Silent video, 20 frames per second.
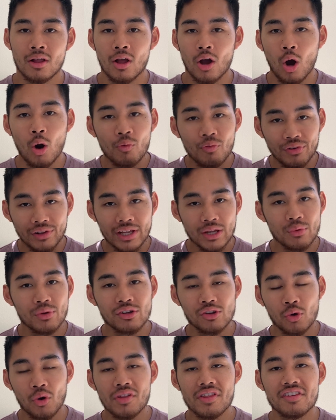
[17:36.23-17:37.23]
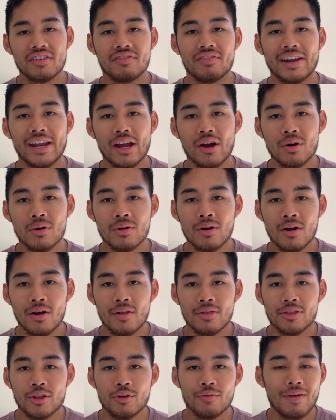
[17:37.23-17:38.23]
Hopefully you enjoyed this video.
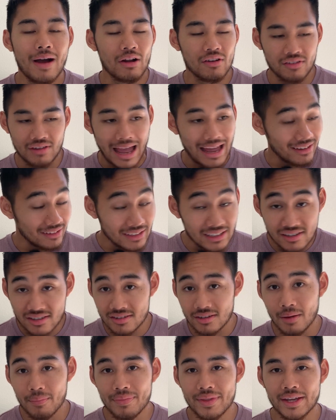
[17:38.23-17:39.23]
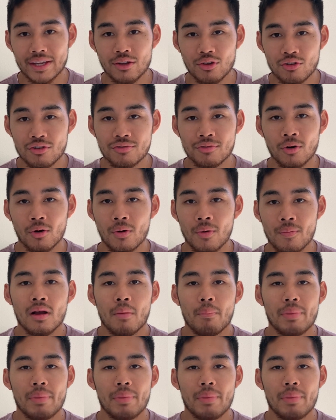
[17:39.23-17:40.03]
You found at least something useful.